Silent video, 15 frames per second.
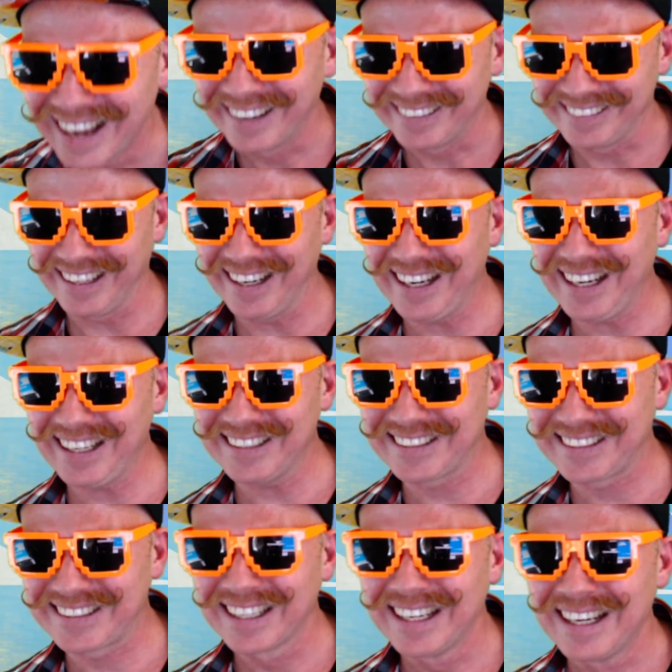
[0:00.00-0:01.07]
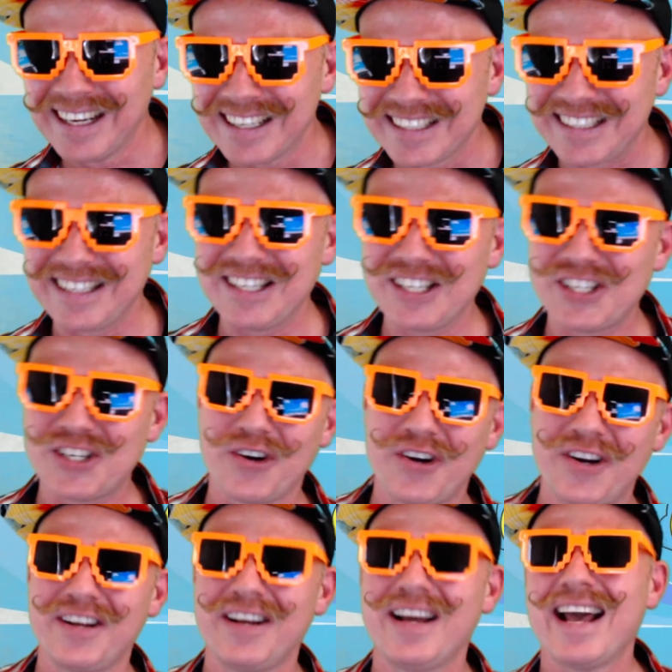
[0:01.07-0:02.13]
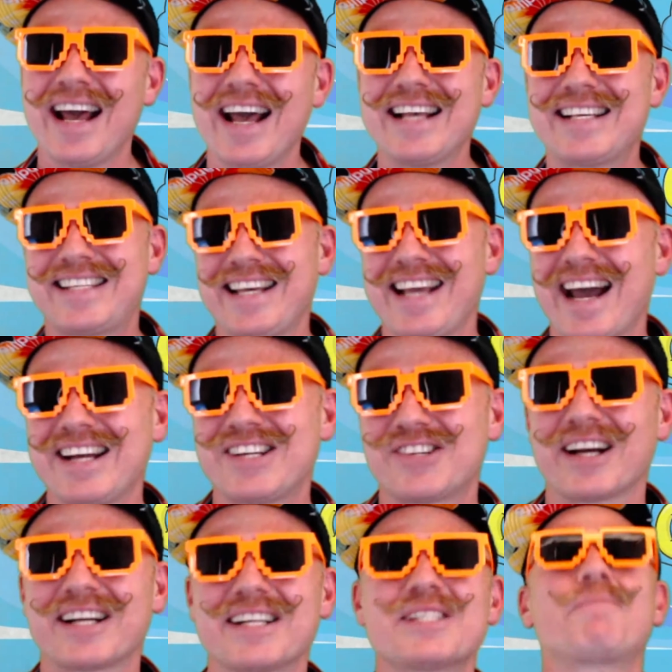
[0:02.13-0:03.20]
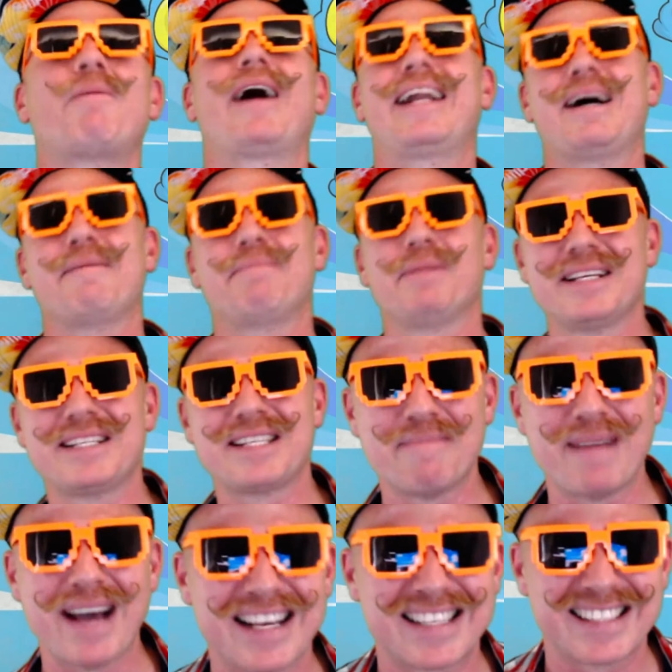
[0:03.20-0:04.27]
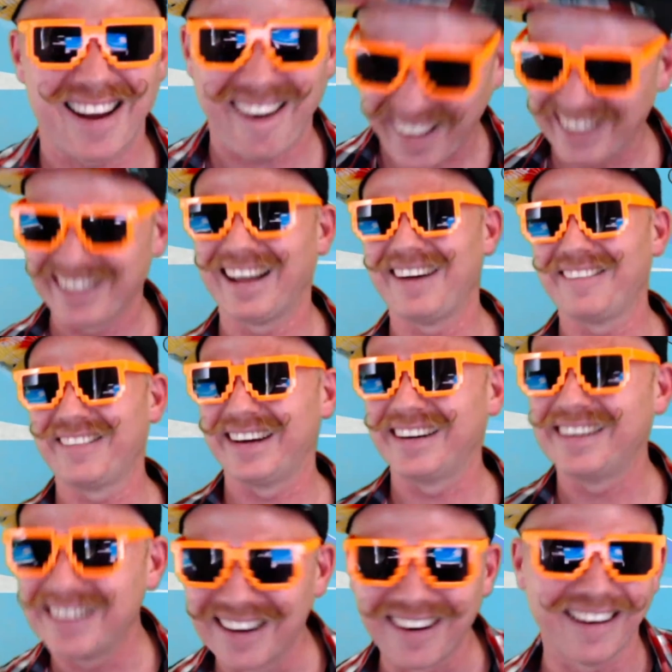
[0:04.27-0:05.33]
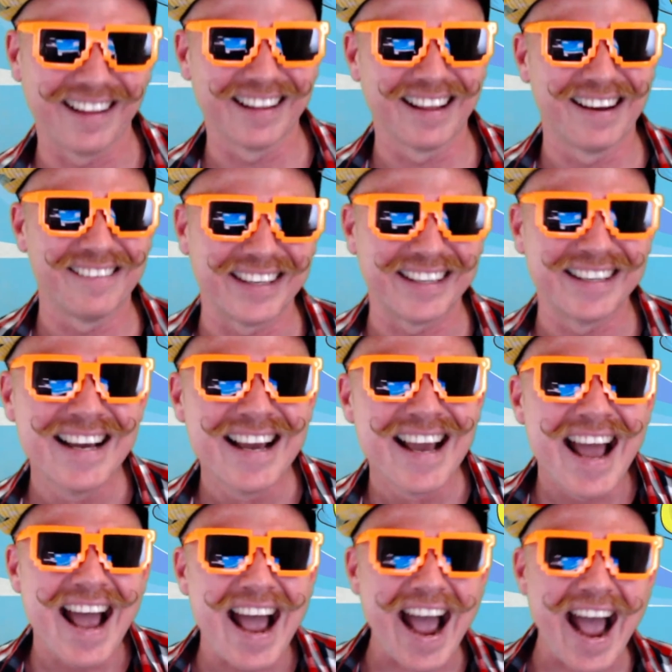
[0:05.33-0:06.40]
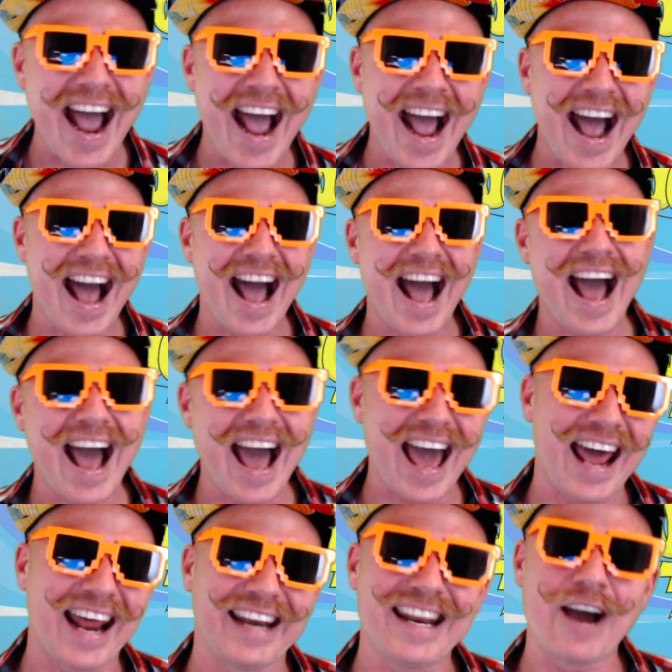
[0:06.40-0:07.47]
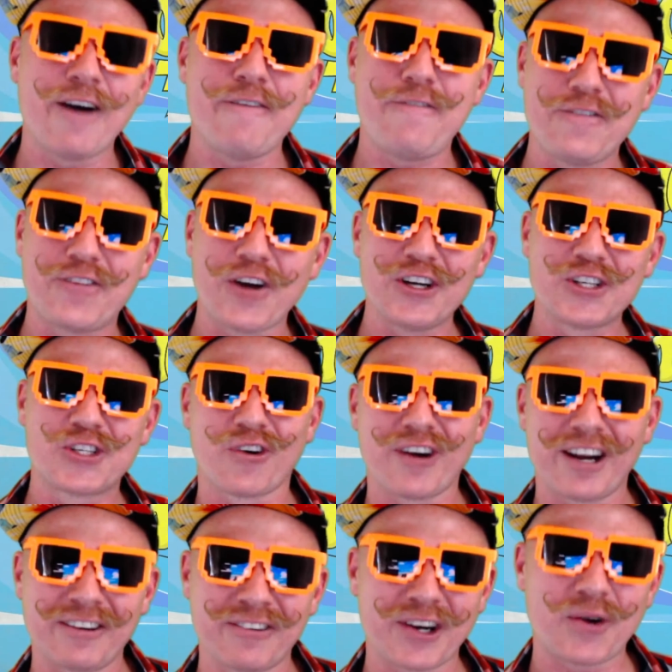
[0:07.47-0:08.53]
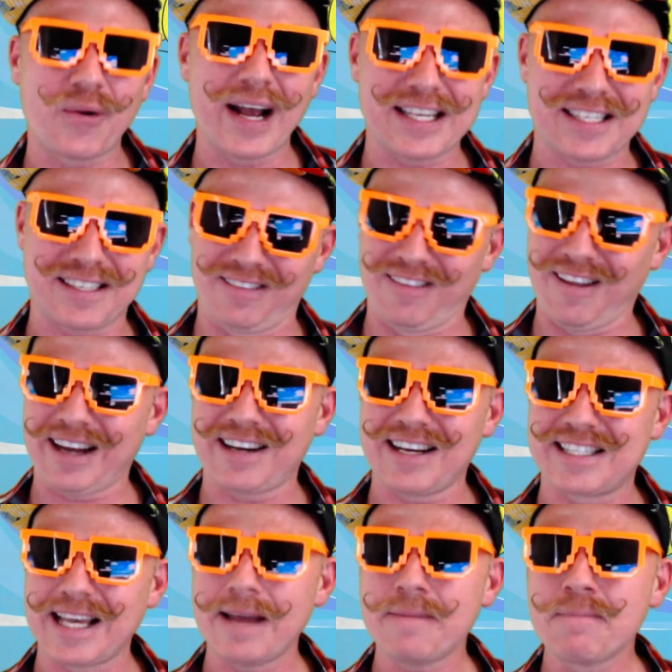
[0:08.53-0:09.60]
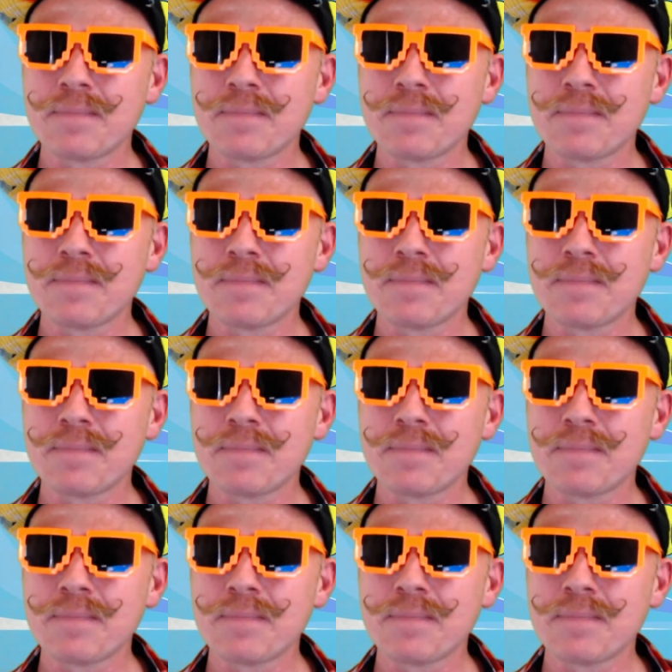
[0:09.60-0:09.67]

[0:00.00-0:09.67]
yes, Sydney SCH reckons pineapple is the best. I love it. I love it. Now, if you've got a drawing request, like I said,